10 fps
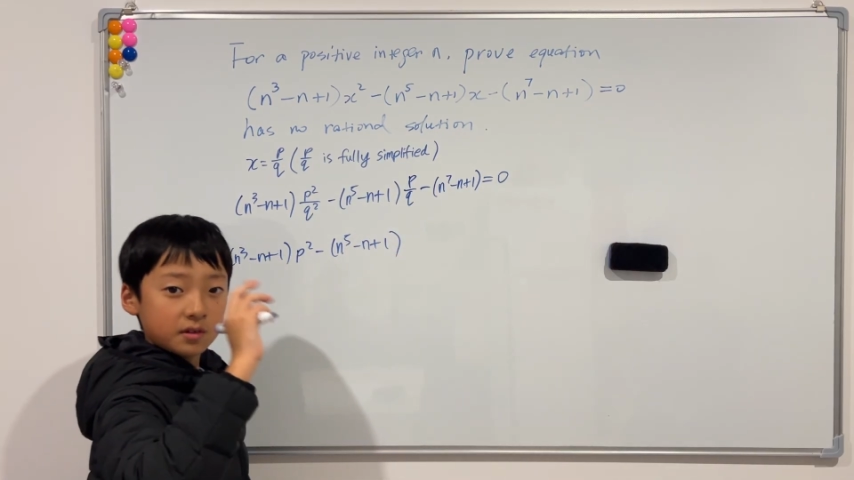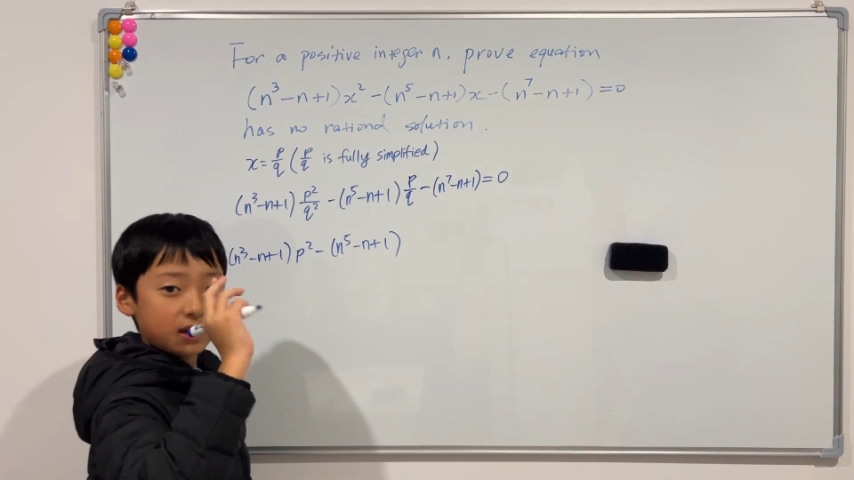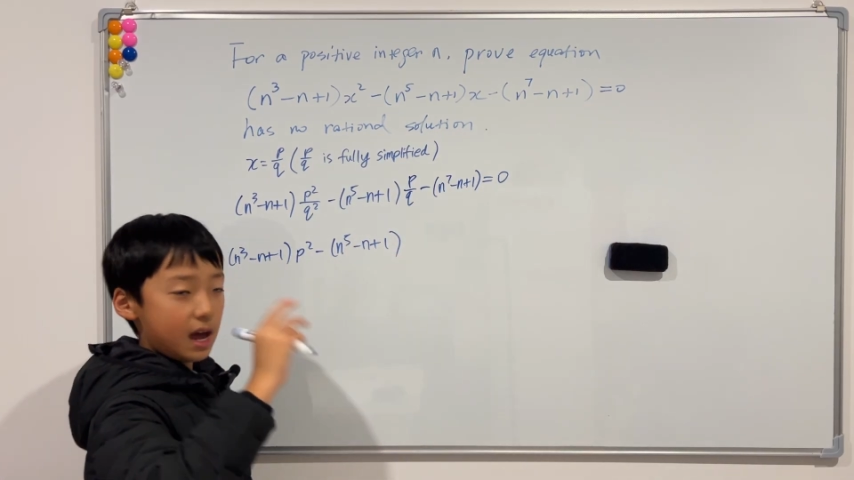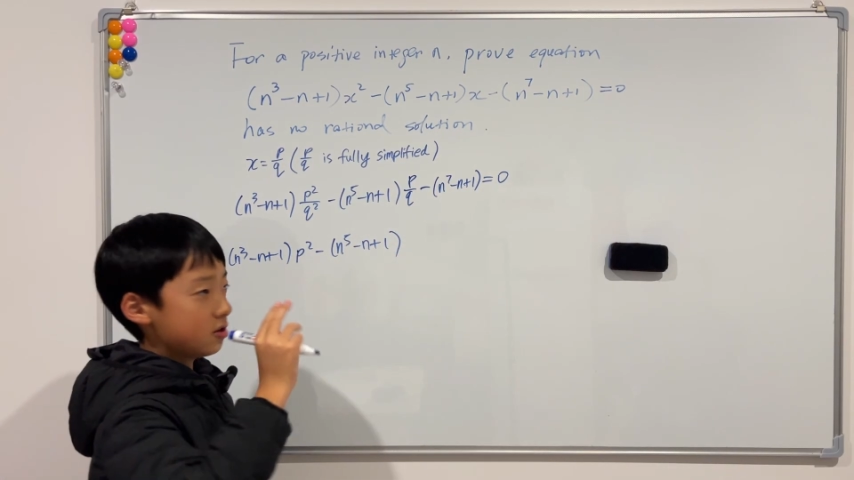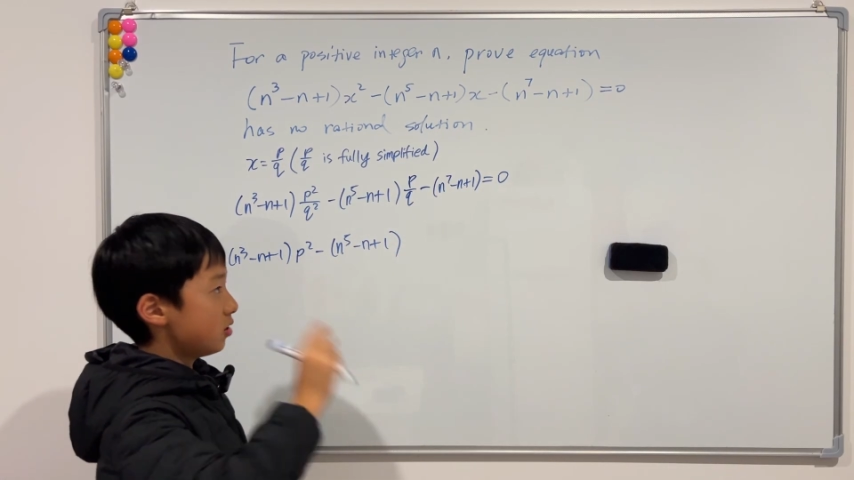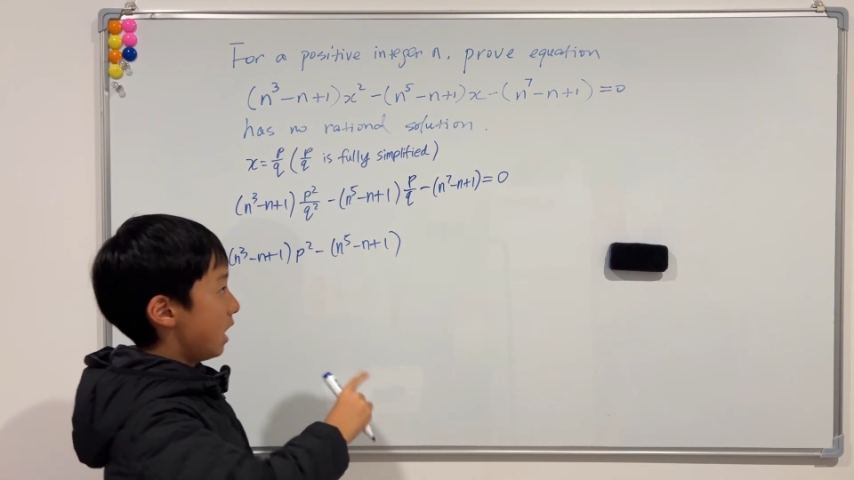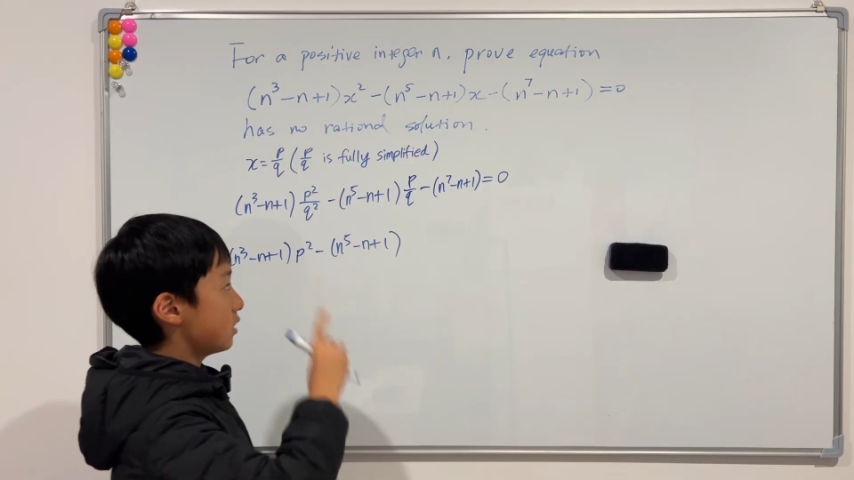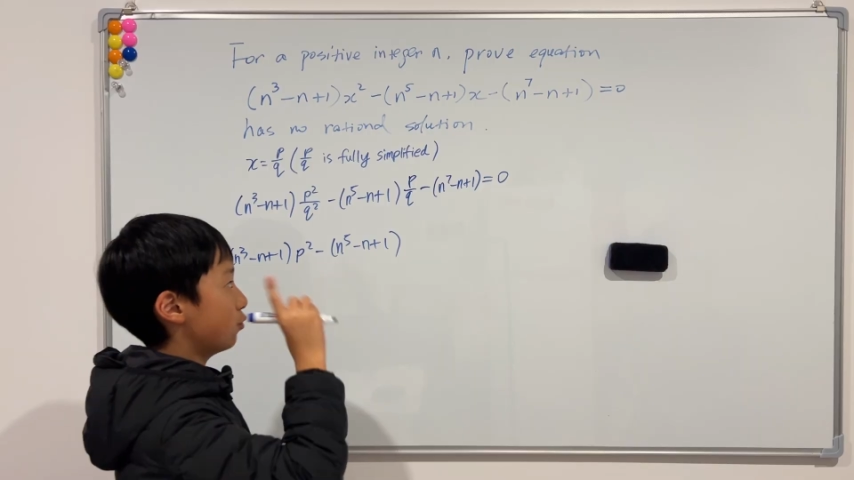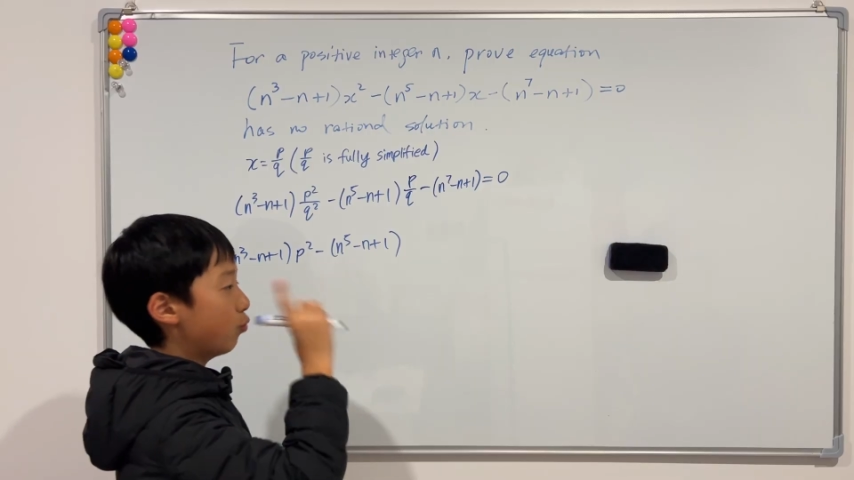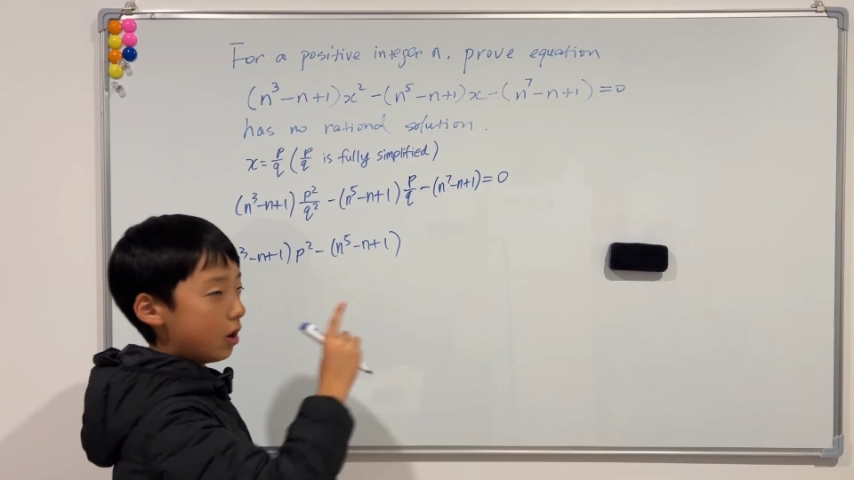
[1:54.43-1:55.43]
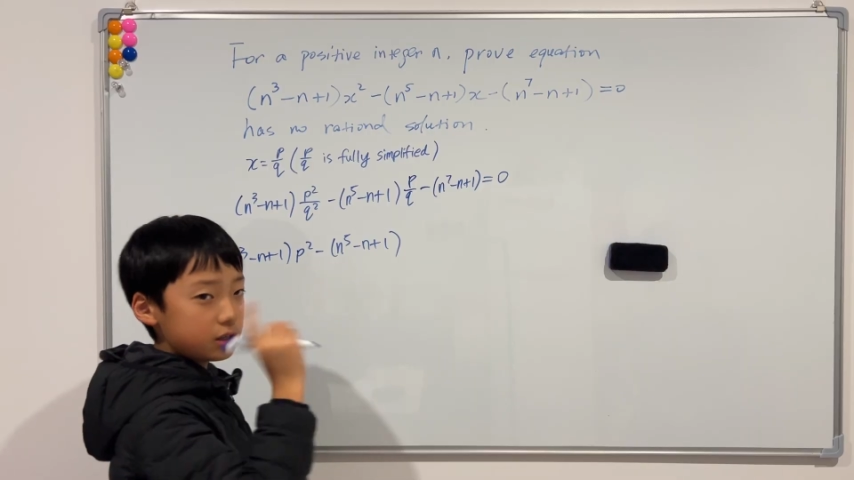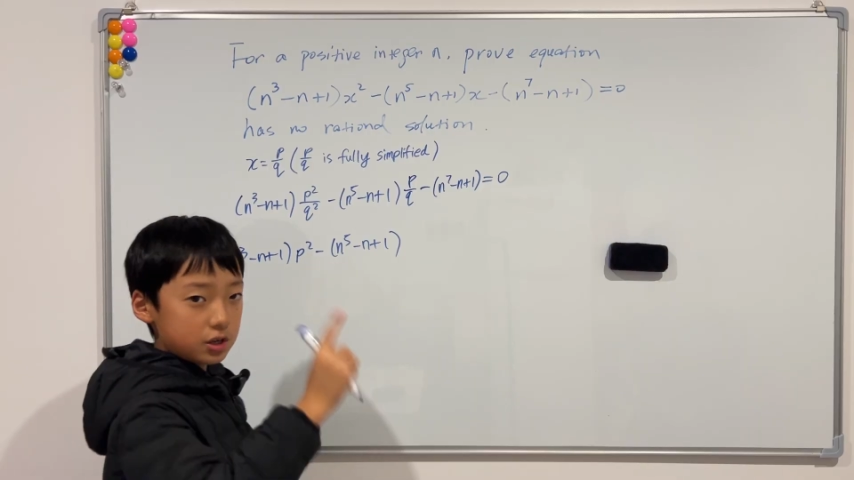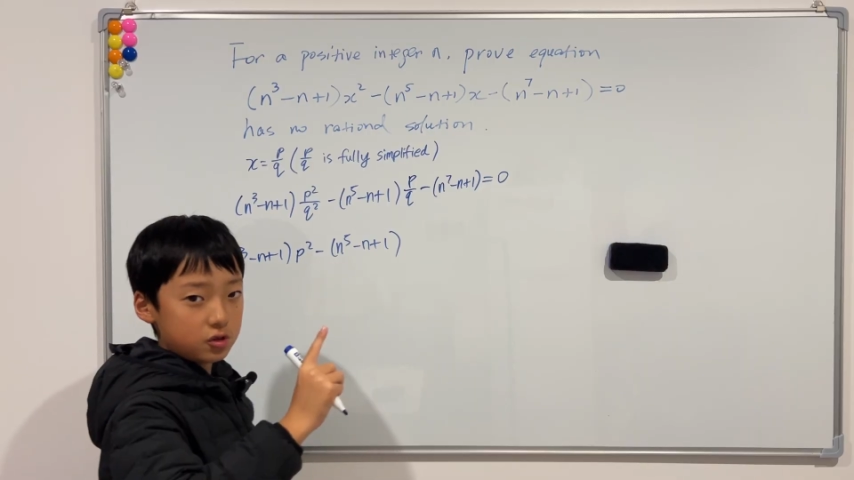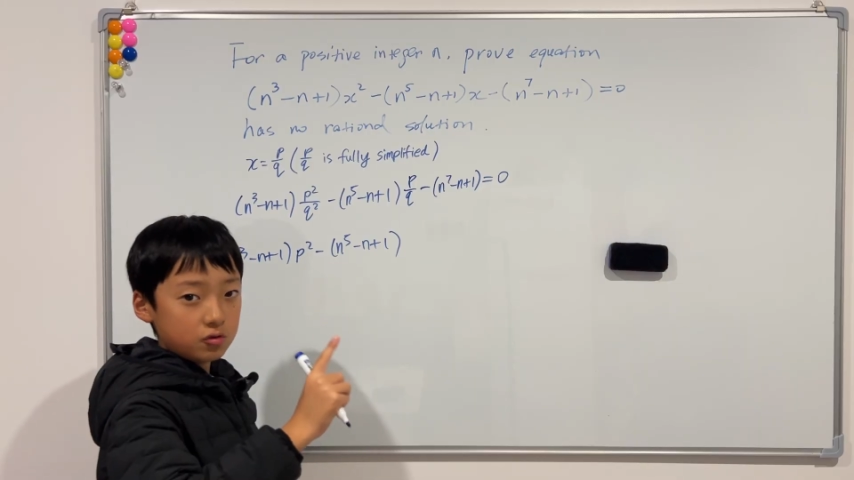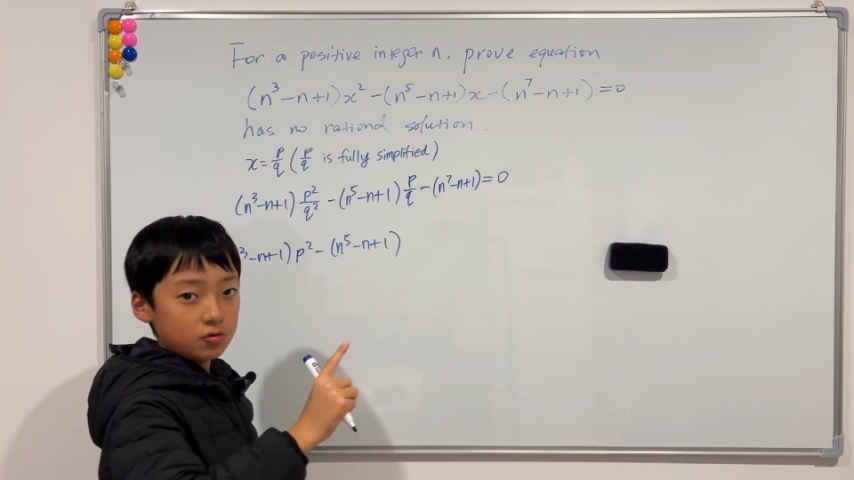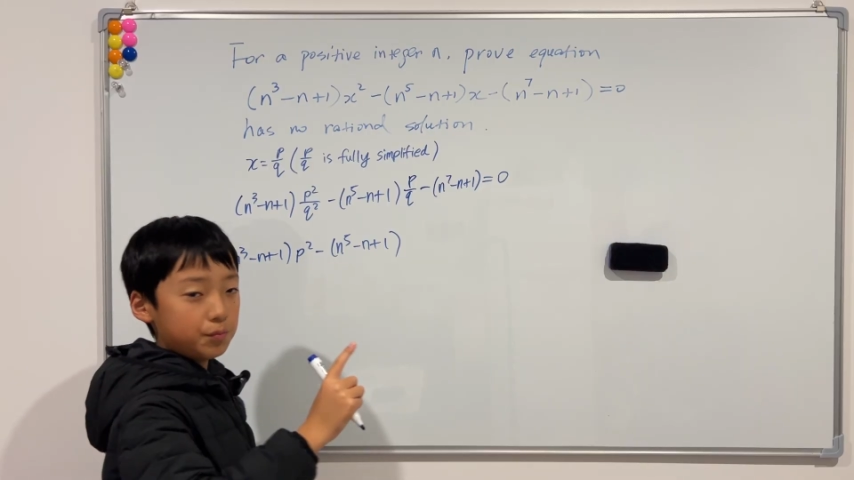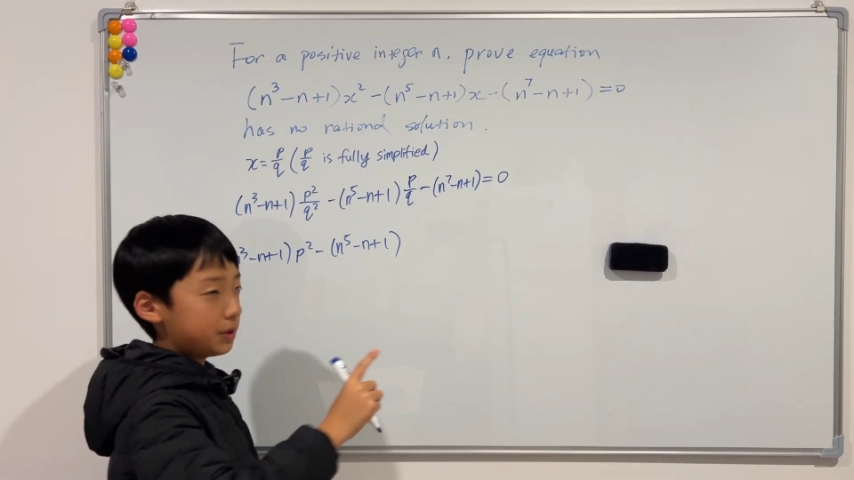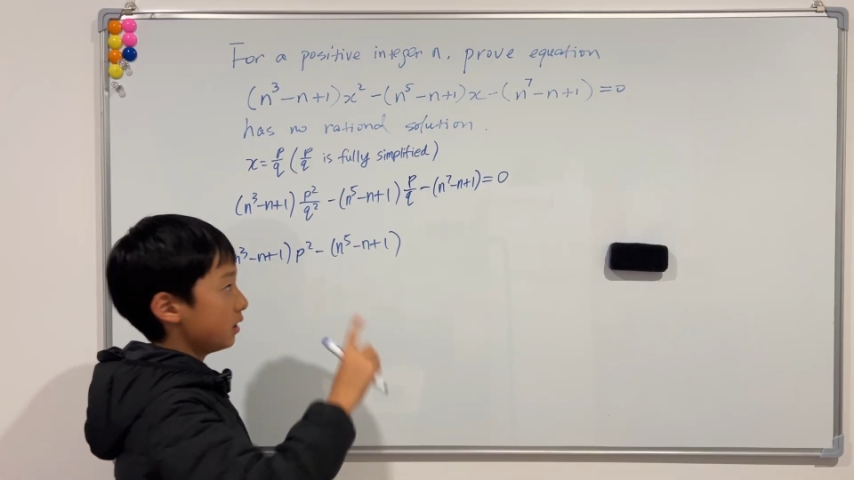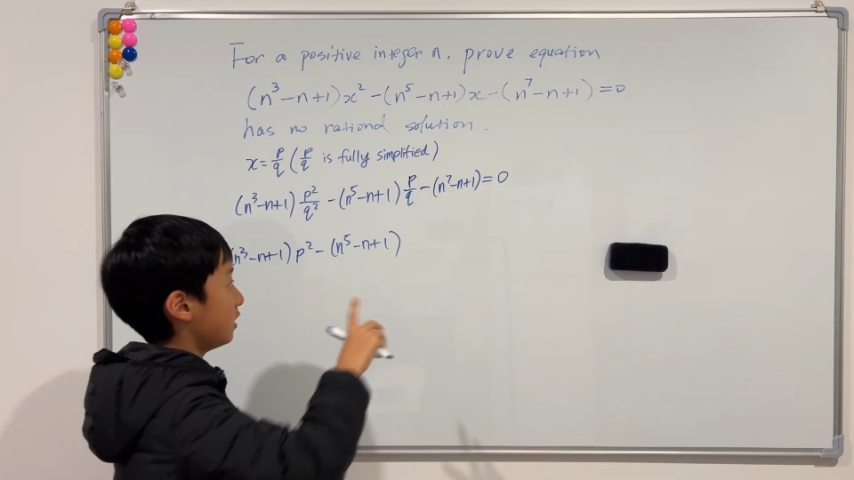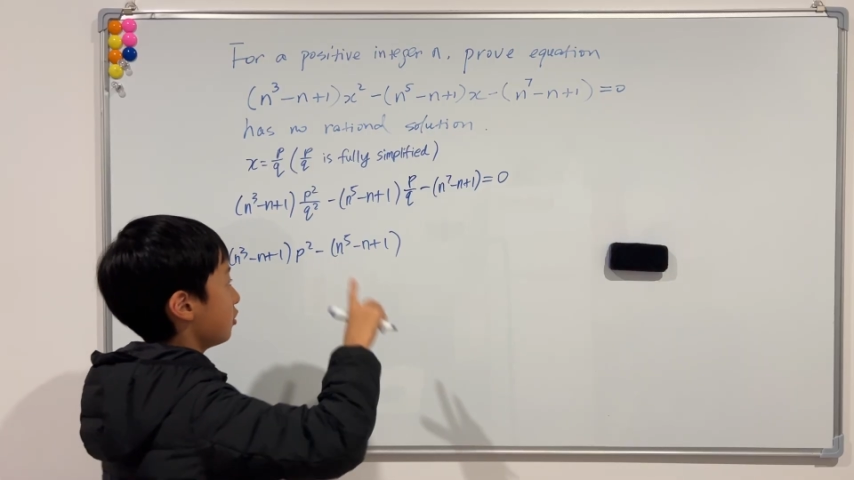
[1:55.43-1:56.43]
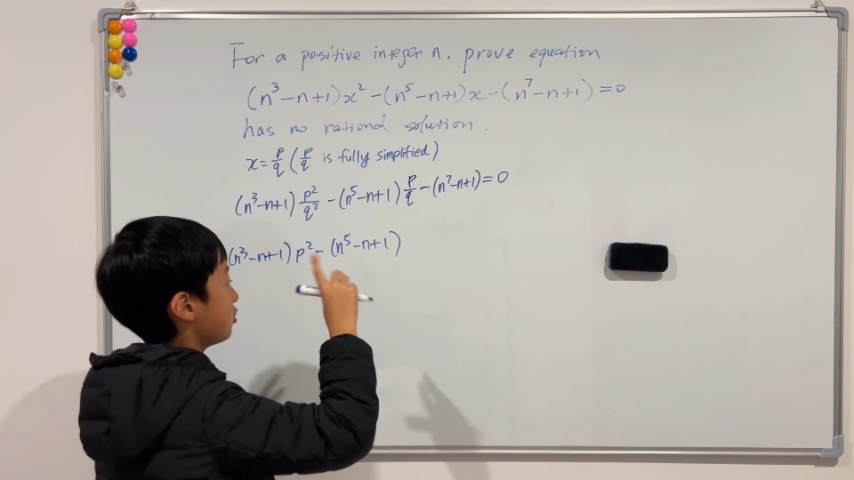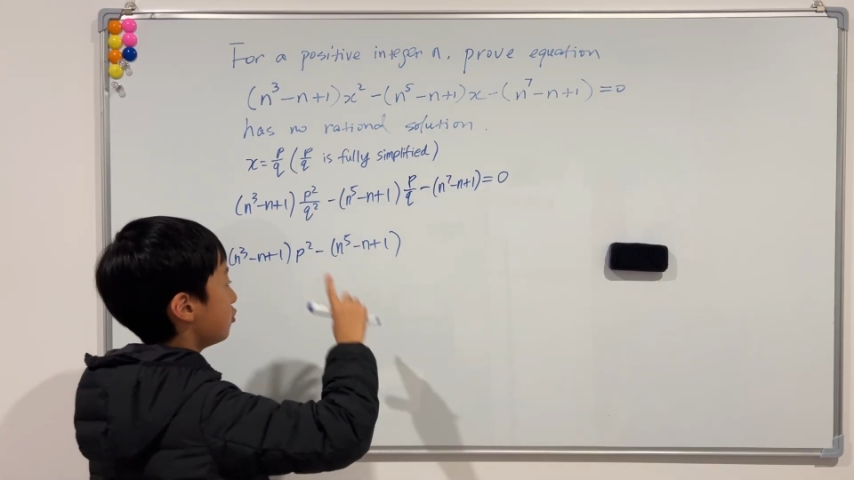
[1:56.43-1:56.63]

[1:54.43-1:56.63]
cancel out one q, but then there's